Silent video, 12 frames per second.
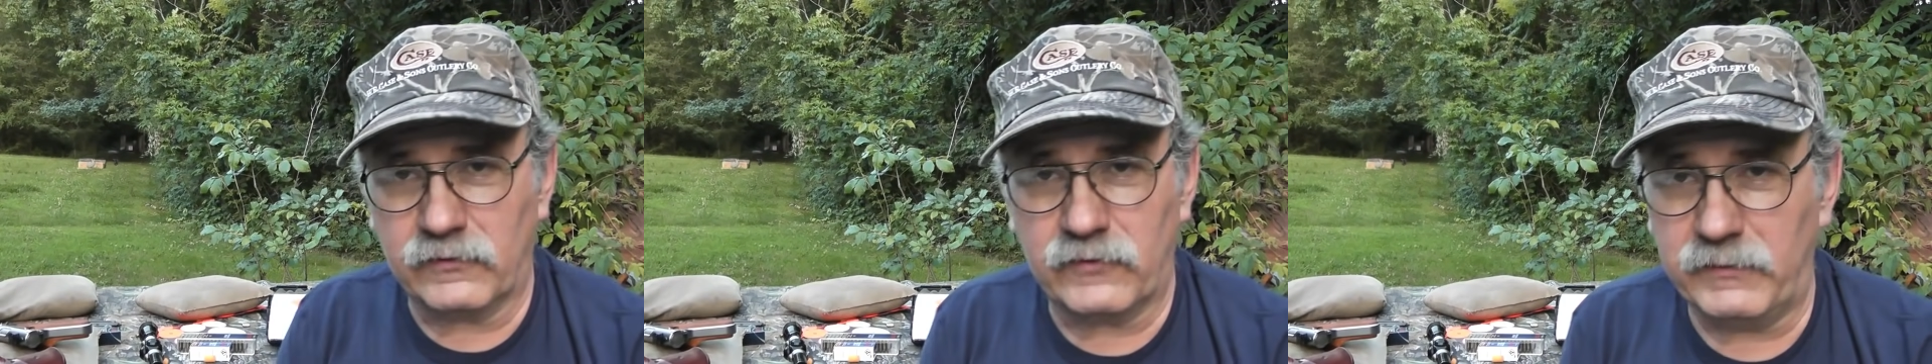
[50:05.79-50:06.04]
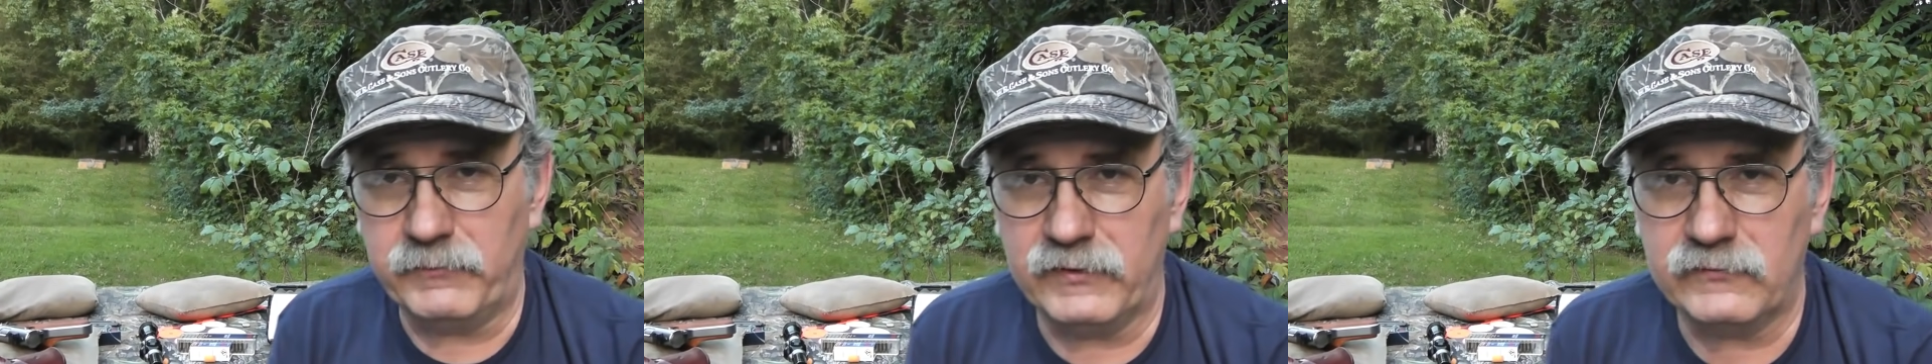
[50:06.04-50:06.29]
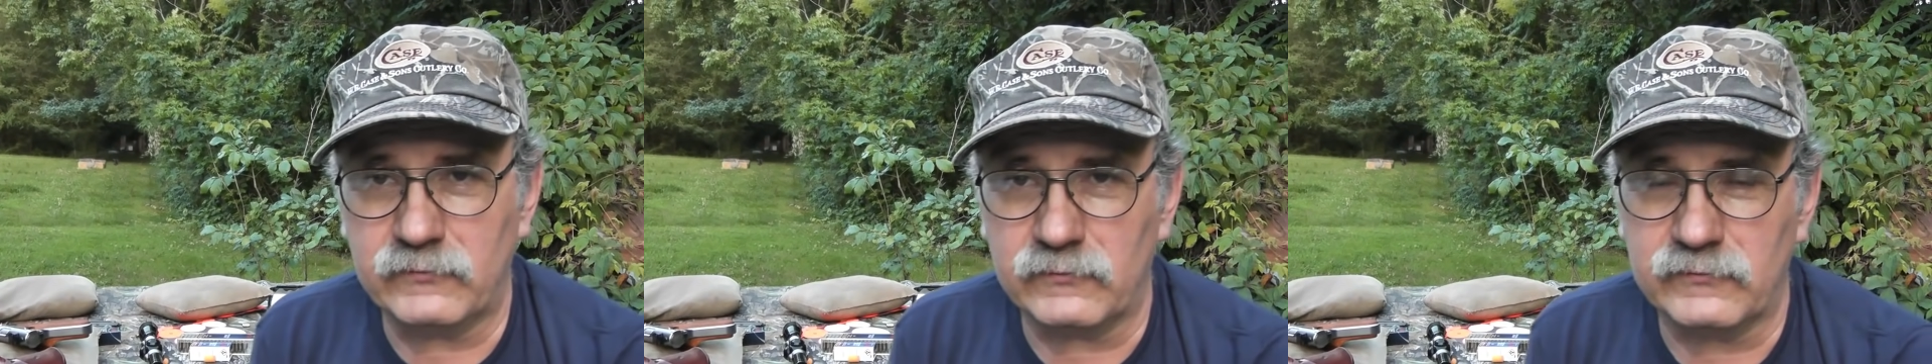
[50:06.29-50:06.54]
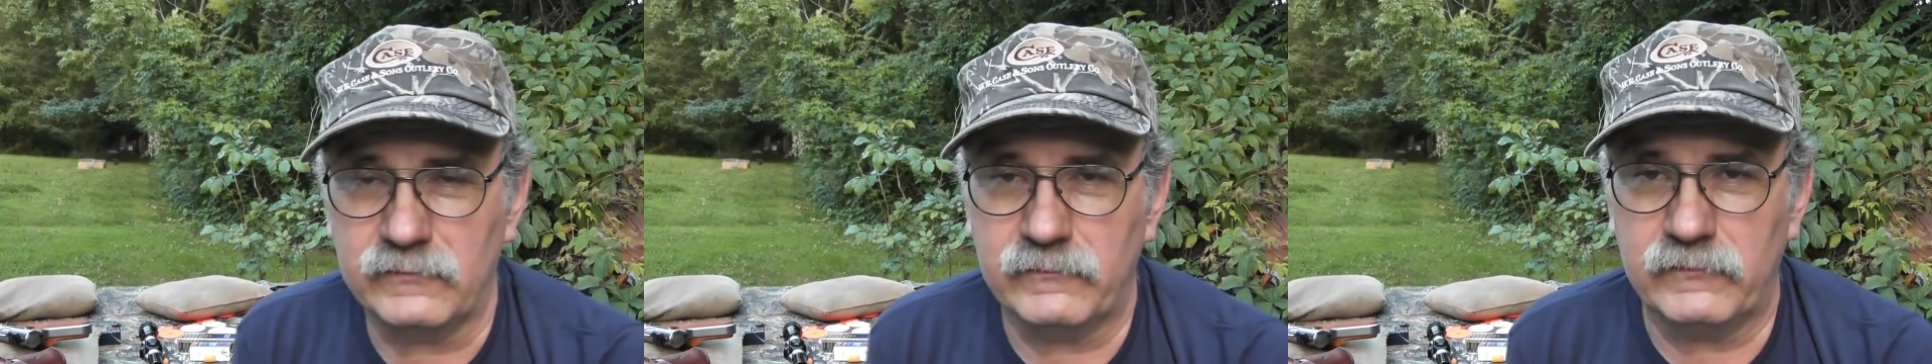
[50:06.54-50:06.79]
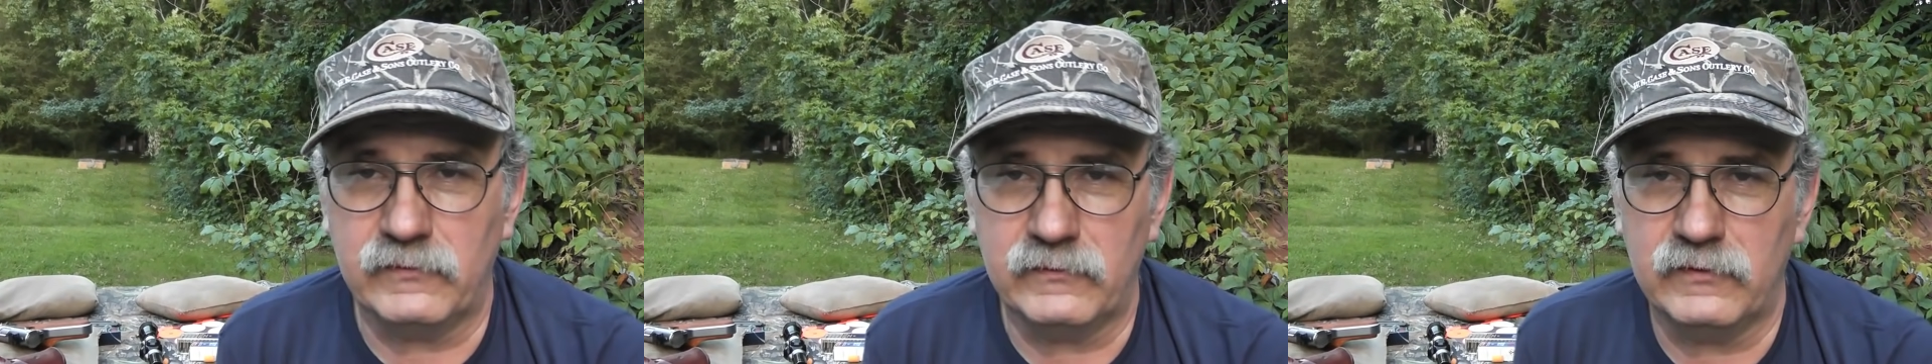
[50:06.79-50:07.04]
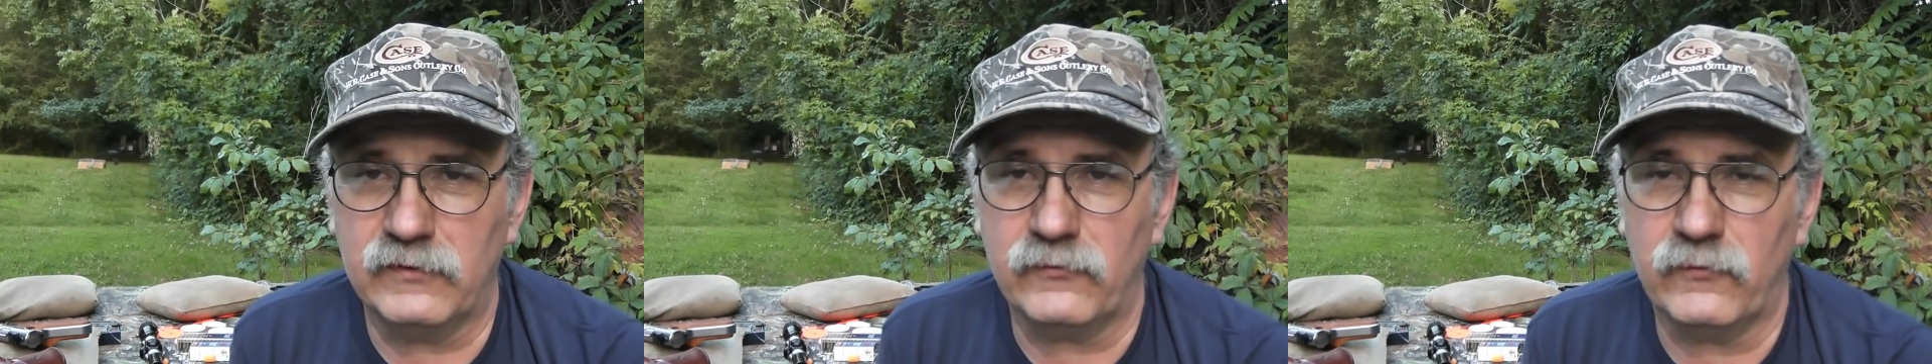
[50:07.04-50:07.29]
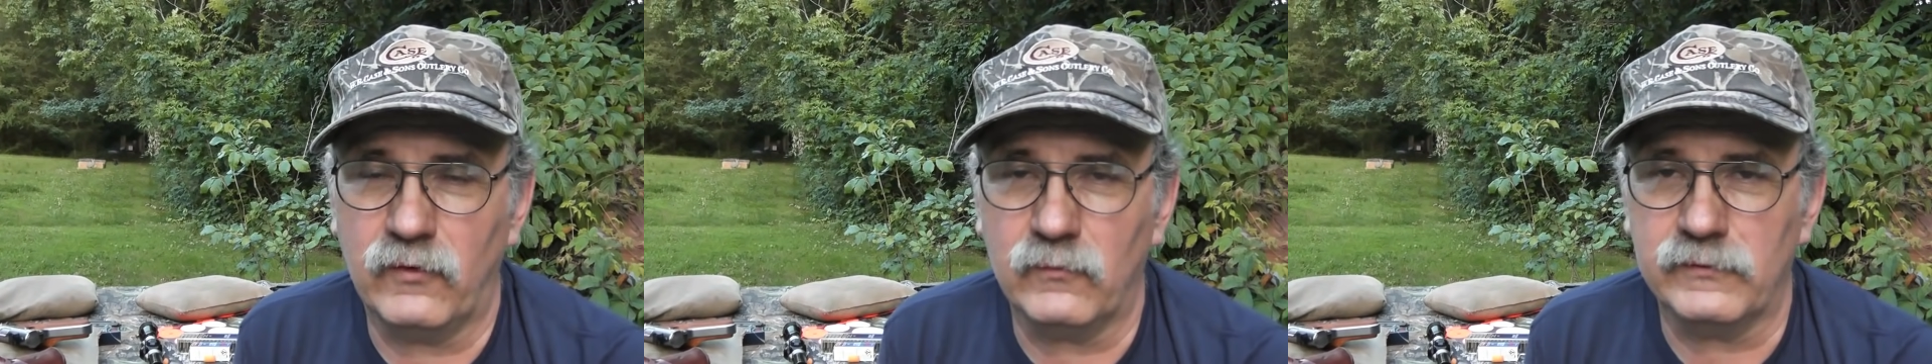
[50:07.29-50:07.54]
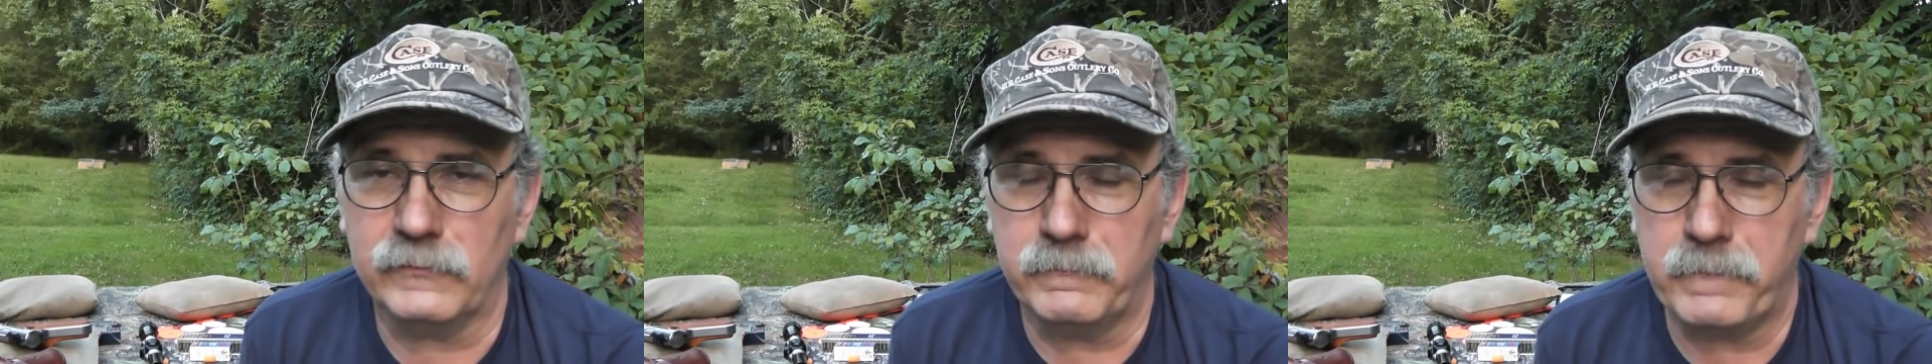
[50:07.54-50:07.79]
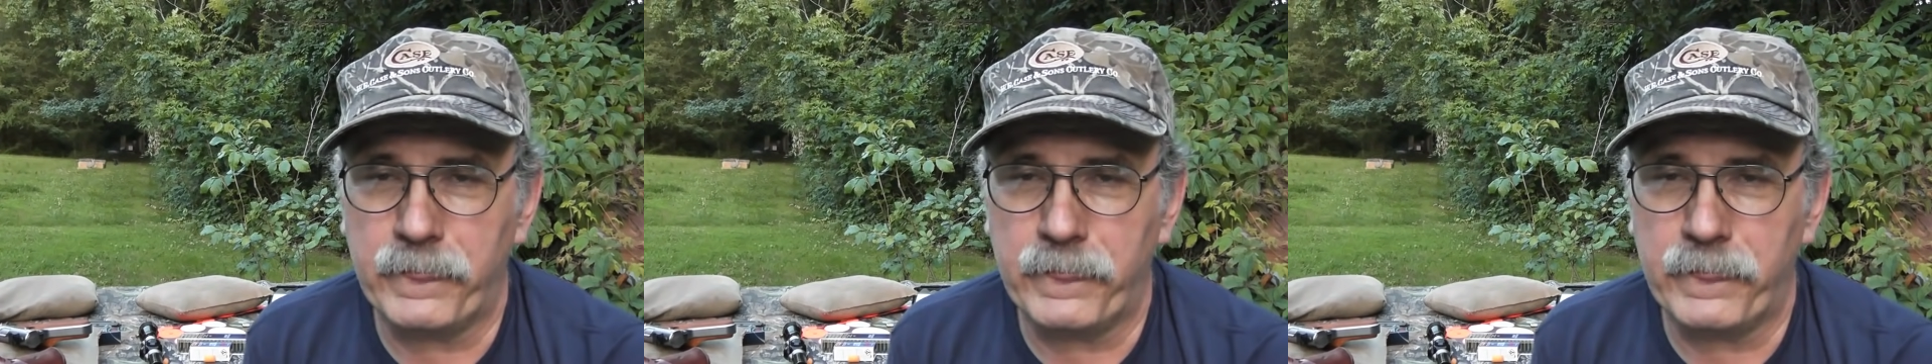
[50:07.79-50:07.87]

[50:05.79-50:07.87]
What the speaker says: great pistols. Nothing wrong with them.